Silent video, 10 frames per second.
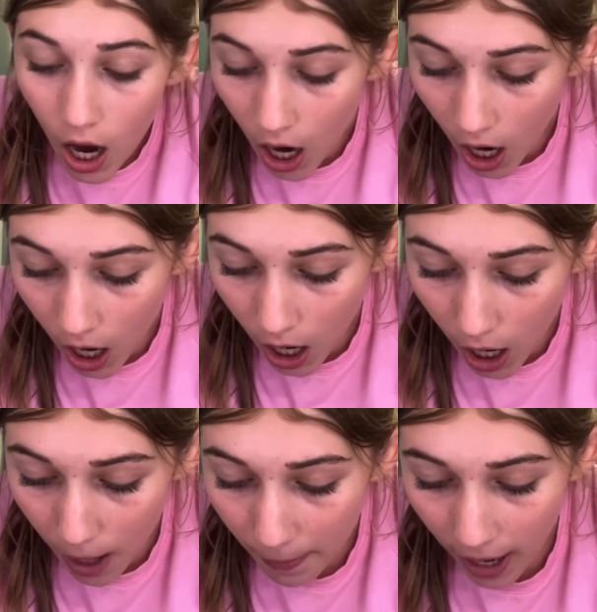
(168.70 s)

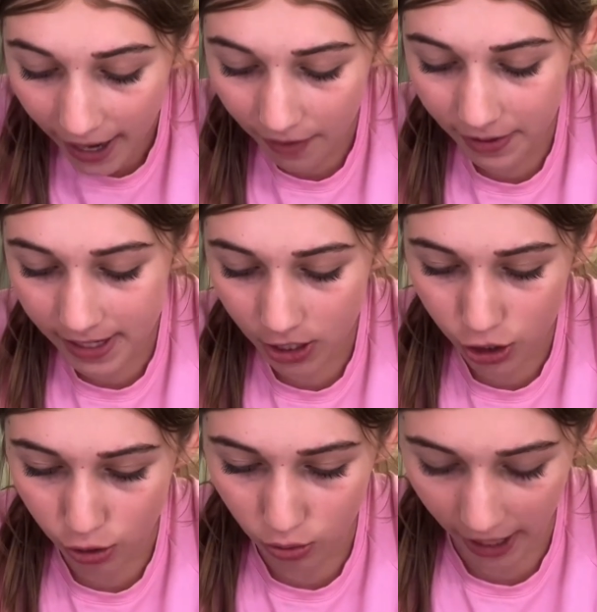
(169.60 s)
Um, I have these like
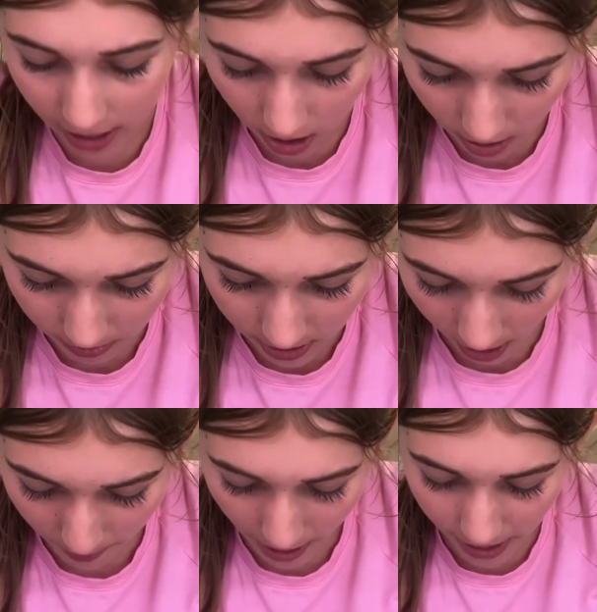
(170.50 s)
two like um
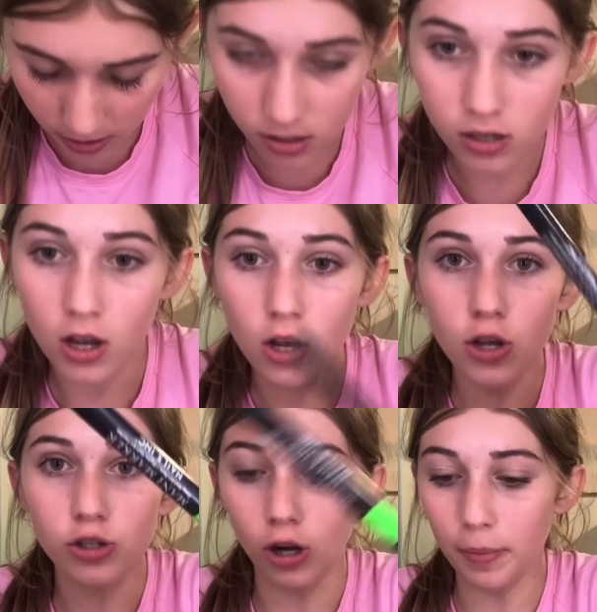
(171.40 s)
design pens.
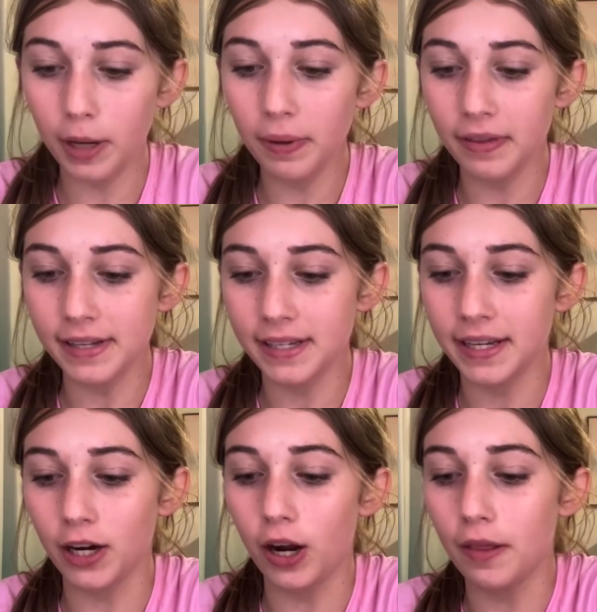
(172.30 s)
So I'm gonna put these in
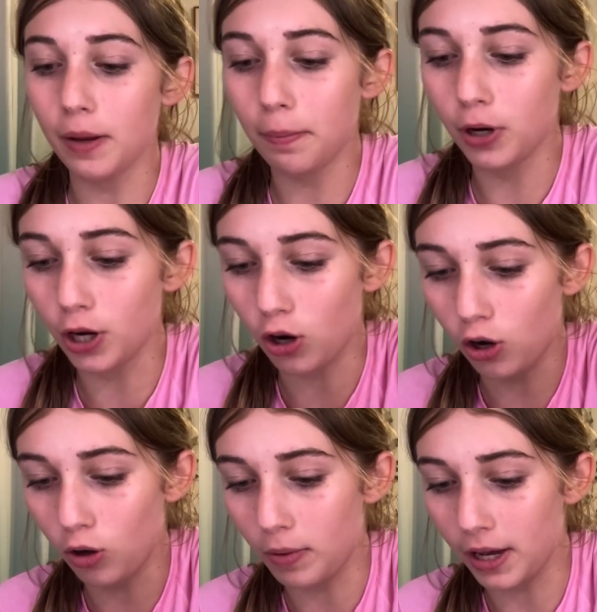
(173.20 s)
here and then put
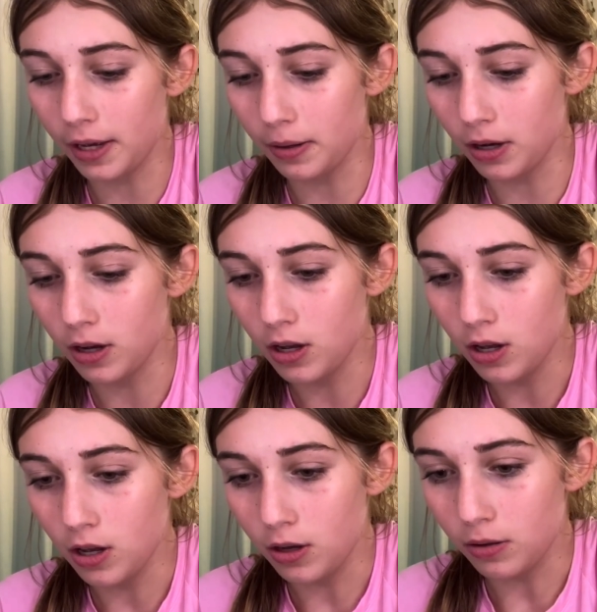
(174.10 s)
all my
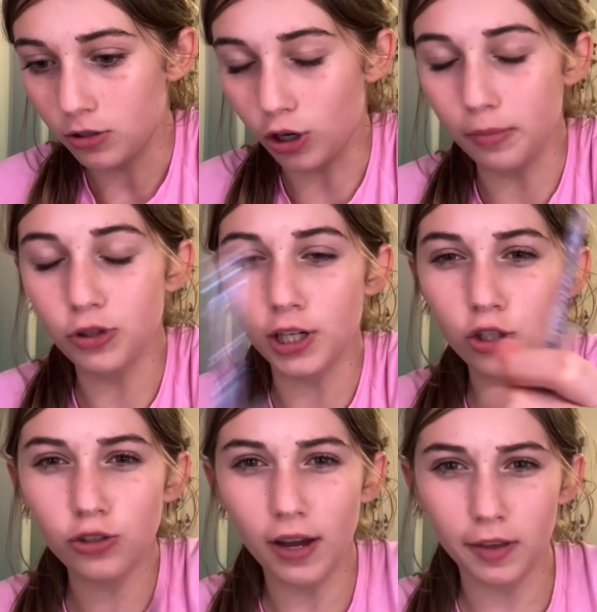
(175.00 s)
Sorry, I'm trying to
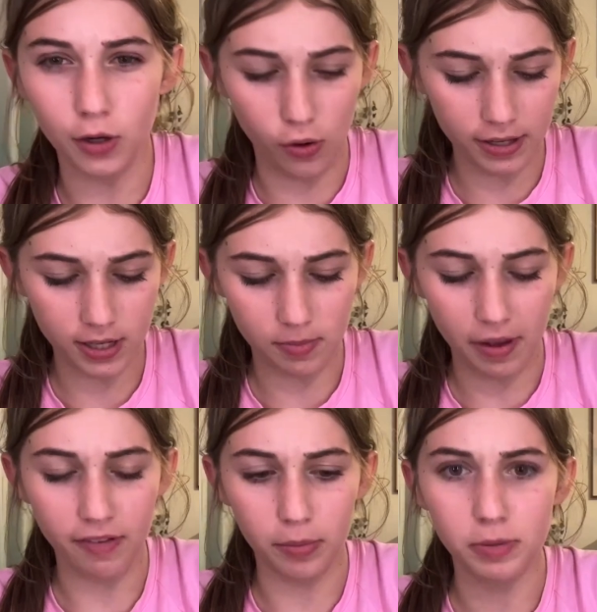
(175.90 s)
distract the noise because my
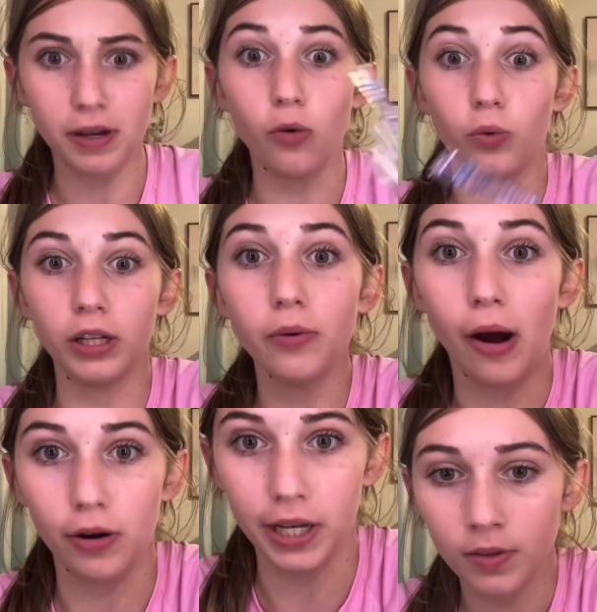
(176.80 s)
family's being really rowdy.